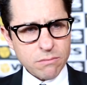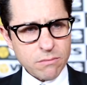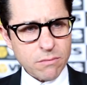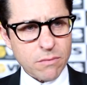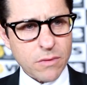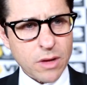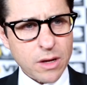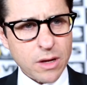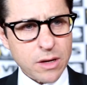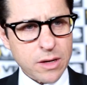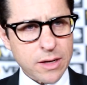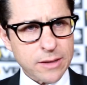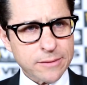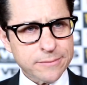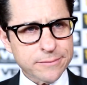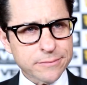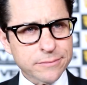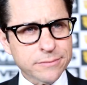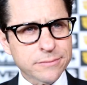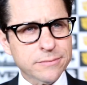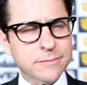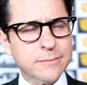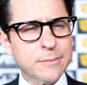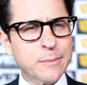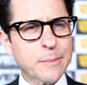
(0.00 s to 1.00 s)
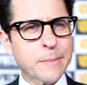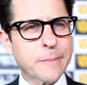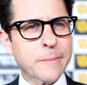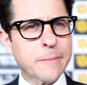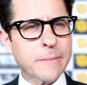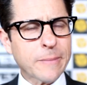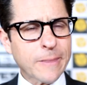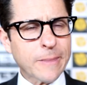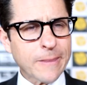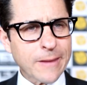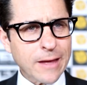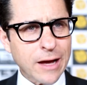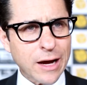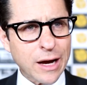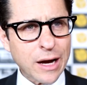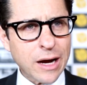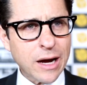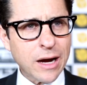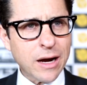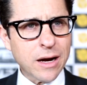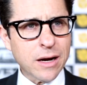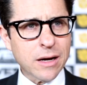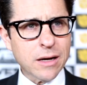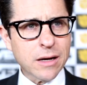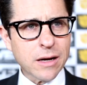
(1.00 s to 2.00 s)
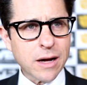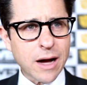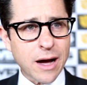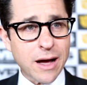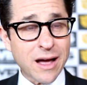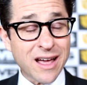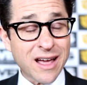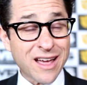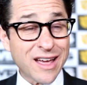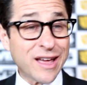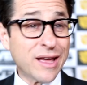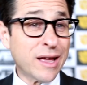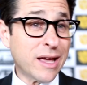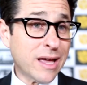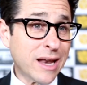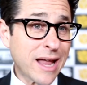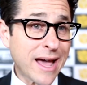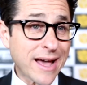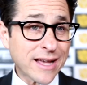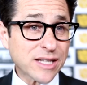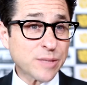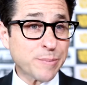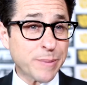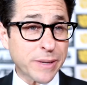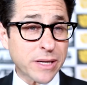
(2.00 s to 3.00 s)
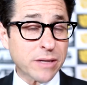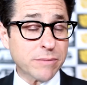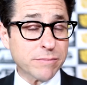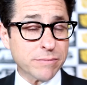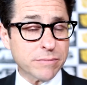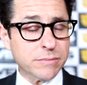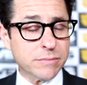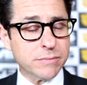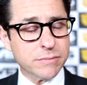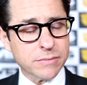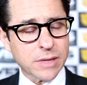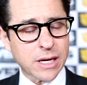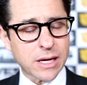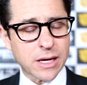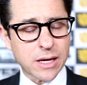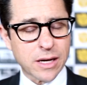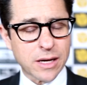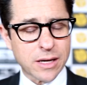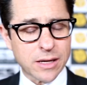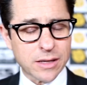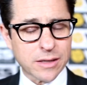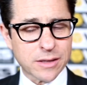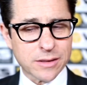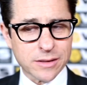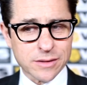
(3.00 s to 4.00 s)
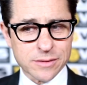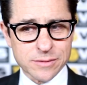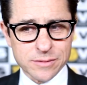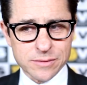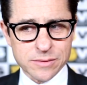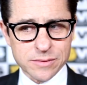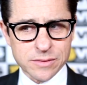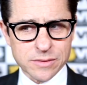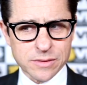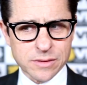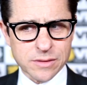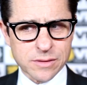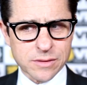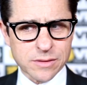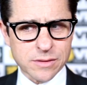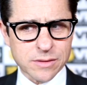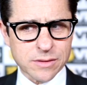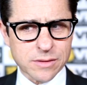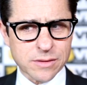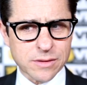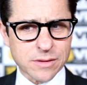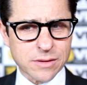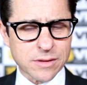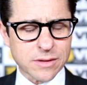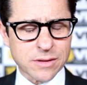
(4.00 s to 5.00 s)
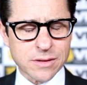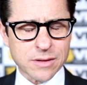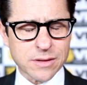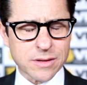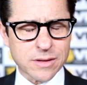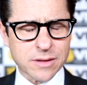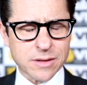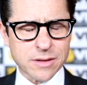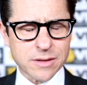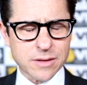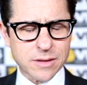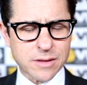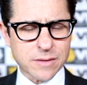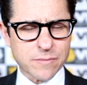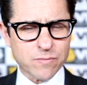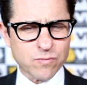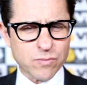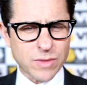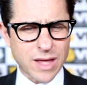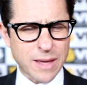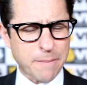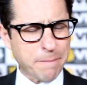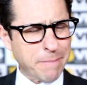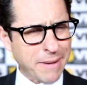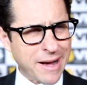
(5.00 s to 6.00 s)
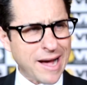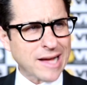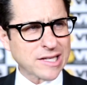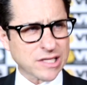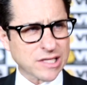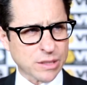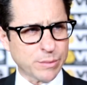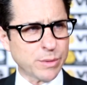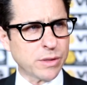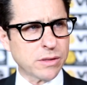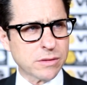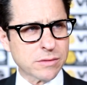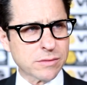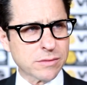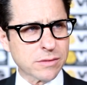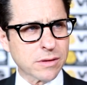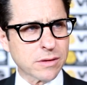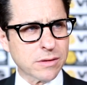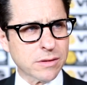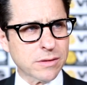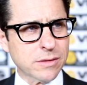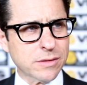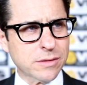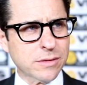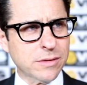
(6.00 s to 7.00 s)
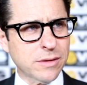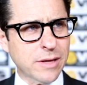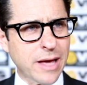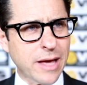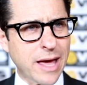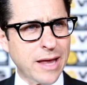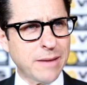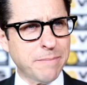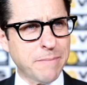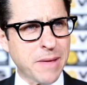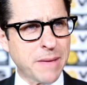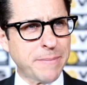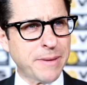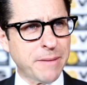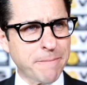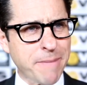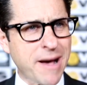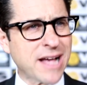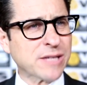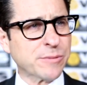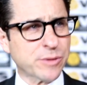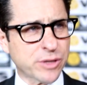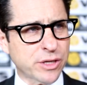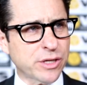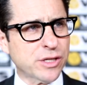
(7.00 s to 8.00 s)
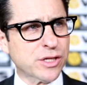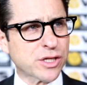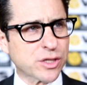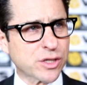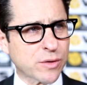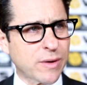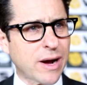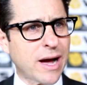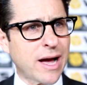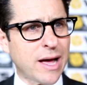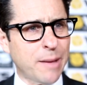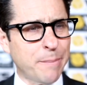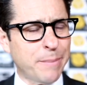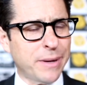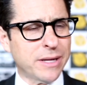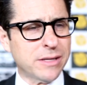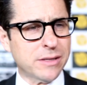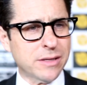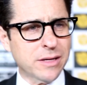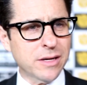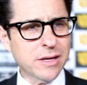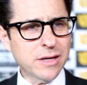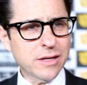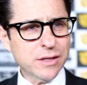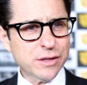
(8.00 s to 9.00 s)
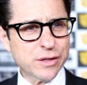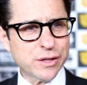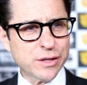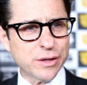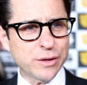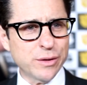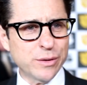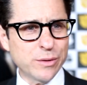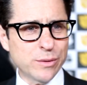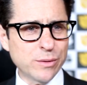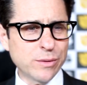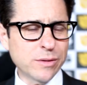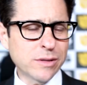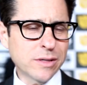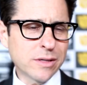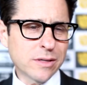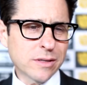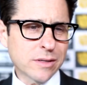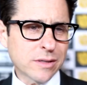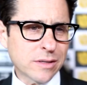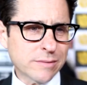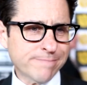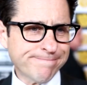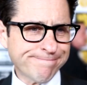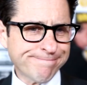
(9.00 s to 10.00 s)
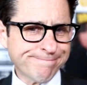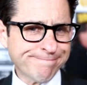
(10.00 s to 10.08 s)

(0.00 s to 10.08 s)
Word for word: The official story, crafted by J.J. Abrams, states that Captain Phasma's name was inspired by the 1979 movie Phantasma, a horror movie, of which Abrams declares he was a fan.